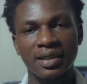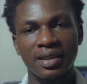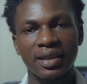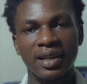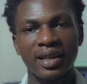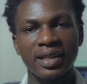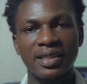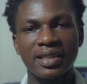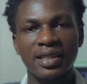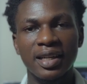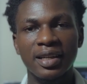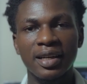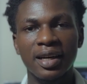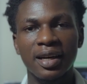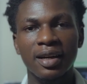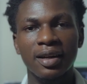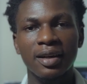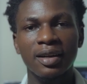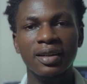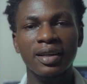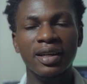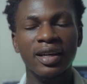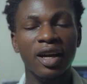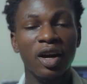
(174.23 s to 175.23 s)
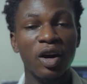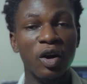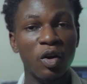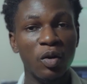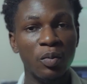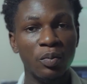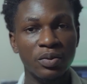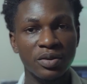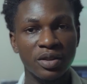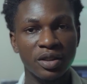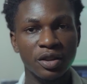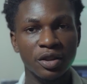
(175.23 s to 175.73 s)
the entire layout
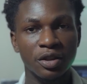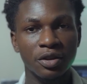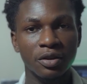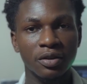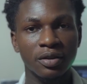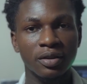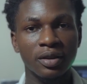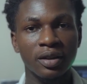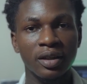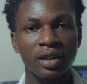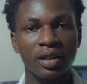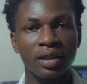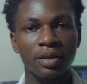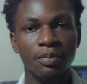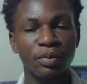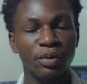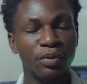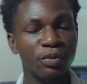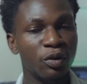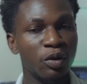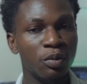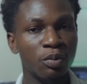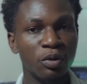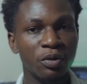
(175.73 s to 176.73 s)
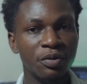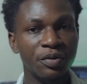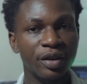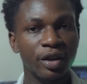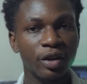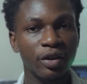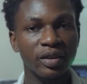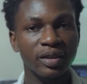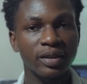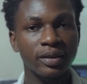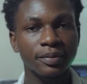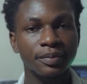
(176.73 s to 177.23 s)
composition before moving
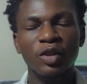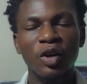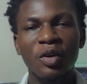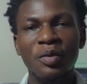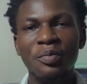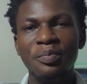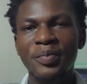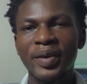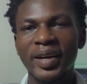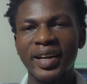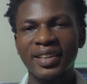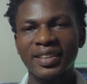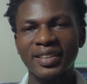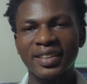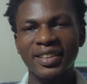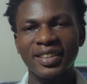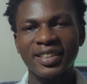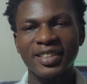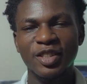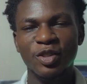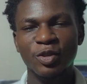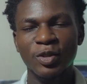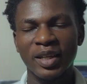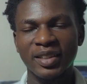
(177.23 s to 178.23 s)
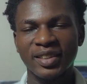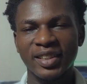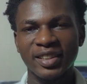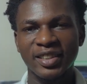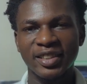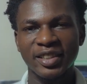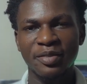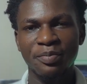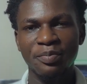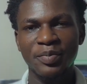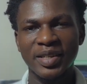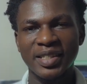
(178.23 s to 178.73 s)
on. Don't make the
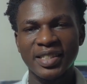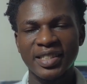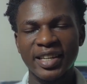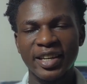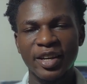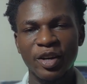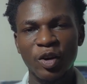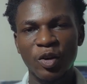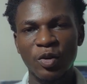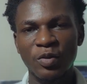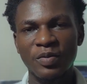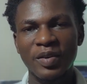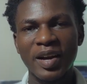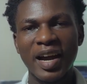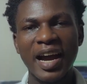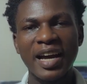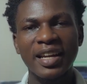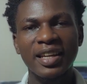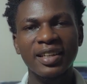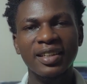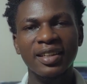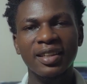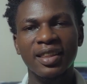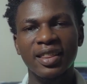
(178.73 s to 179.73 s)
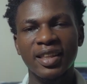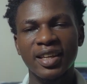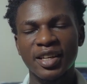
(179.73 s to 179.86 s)
strategic mistake of adding